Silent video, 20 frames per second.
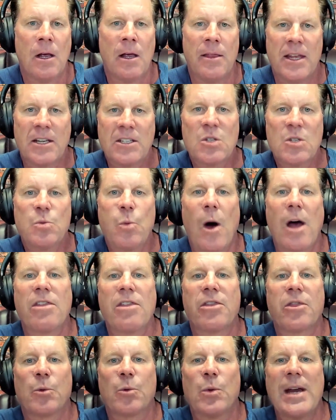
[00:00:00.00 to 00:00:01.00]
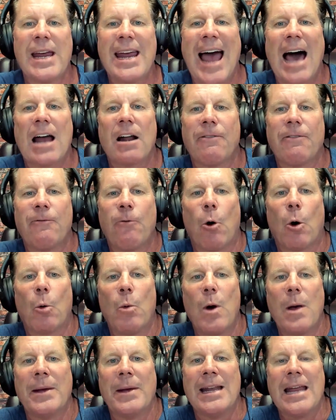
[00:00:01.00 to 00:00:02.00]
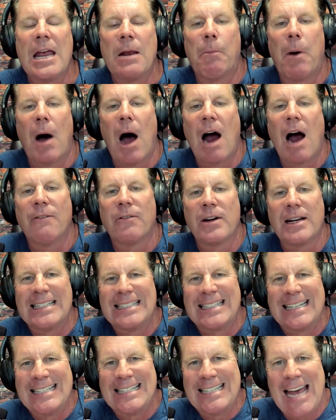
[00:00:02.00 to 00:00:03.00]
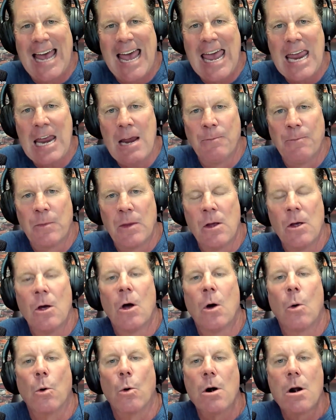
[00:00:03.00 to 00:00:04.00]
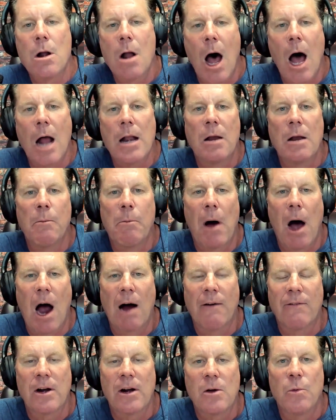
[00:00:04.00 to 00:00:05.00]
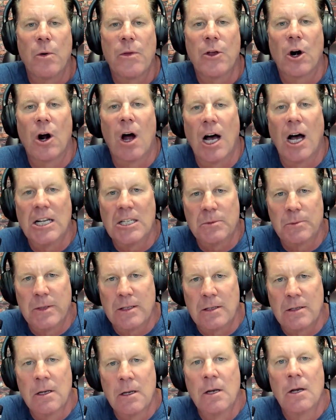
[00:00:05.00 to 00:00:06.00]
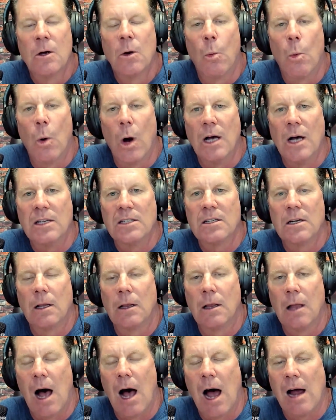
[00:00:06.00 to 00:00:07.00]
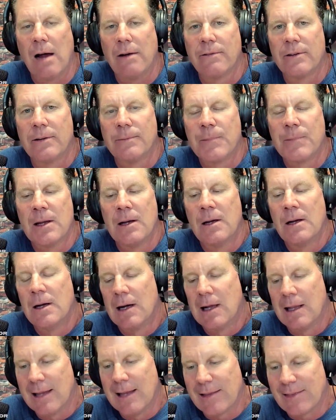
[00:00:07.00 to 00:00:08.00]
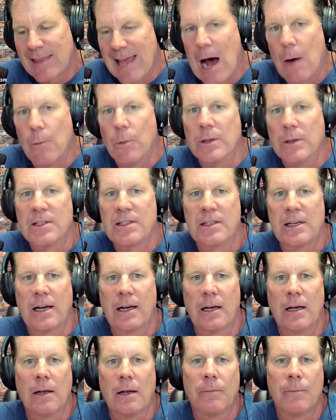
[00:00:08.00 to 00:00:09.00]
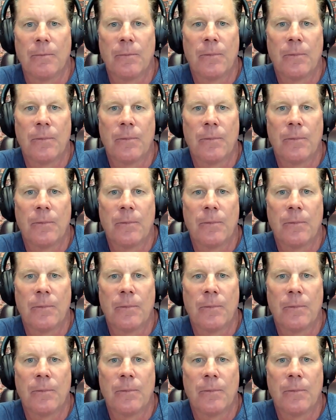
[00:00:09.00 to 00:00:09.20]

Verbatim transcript: This is why three out of four women in poverty today were not in poverty when their husband was alive. Let that one sink in.